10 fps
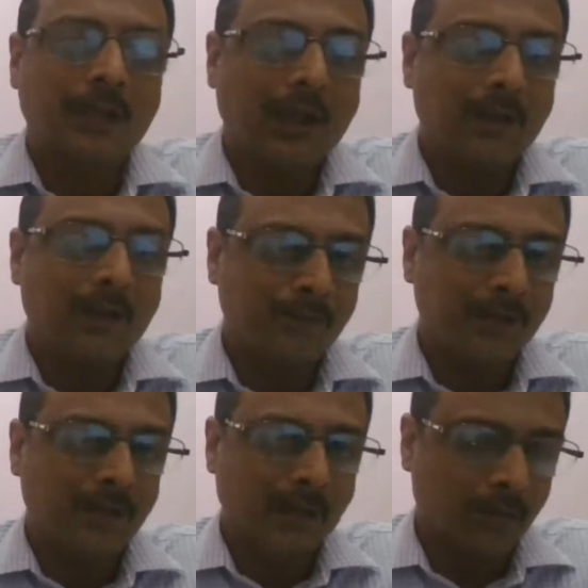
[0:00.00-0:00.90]
I
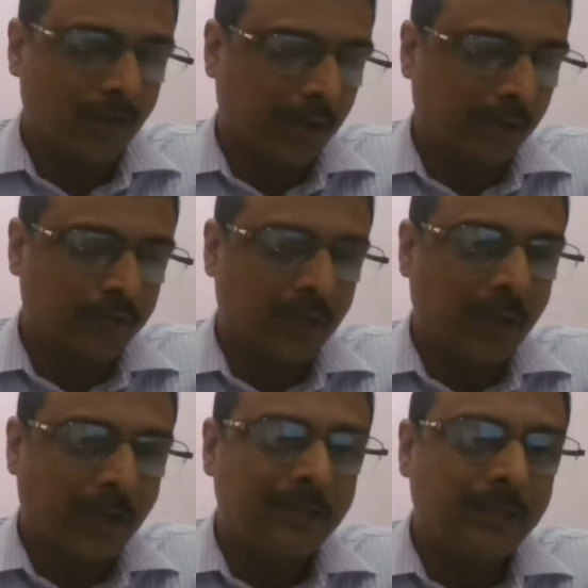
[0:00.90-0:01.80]
mean, I would like to say,
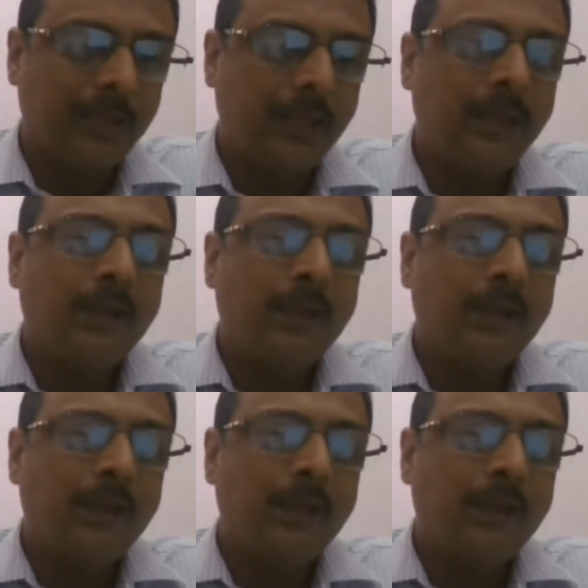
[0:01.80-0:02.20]
and the